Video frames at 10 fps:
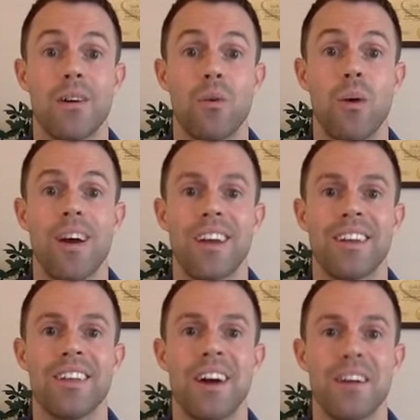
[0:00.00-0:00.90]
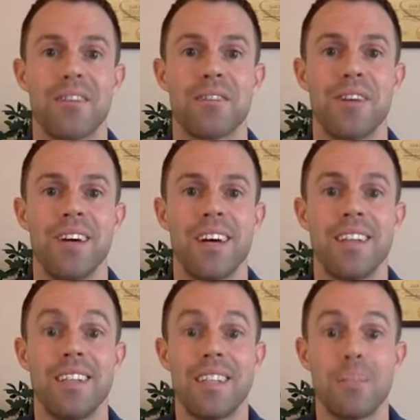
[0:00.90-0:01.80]
quite a lot of
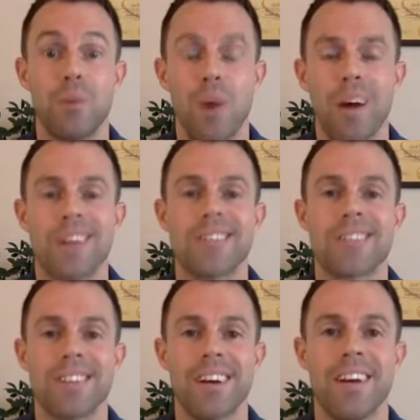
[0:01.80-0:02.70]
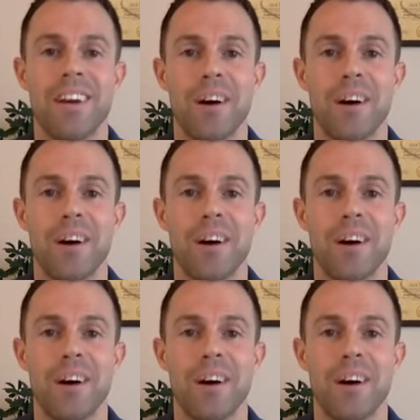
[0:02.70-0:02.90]
DWIs, and